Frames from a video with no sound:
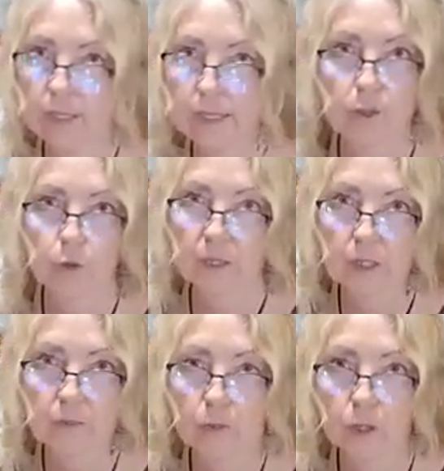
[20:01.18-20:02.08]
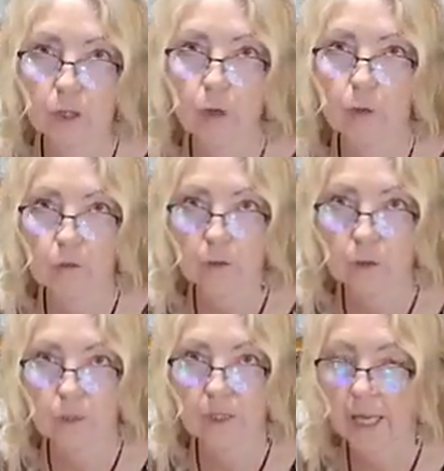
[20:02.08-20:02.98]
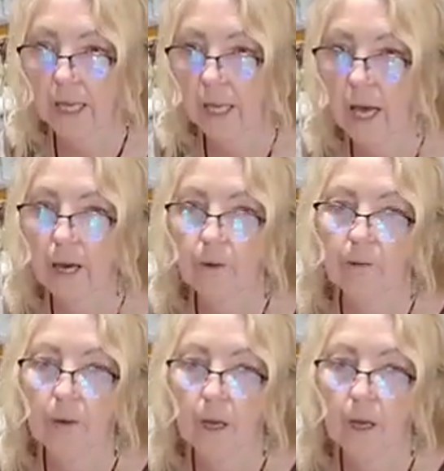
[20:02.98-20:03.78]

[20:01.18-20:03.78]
centuries for cold and flus. They have,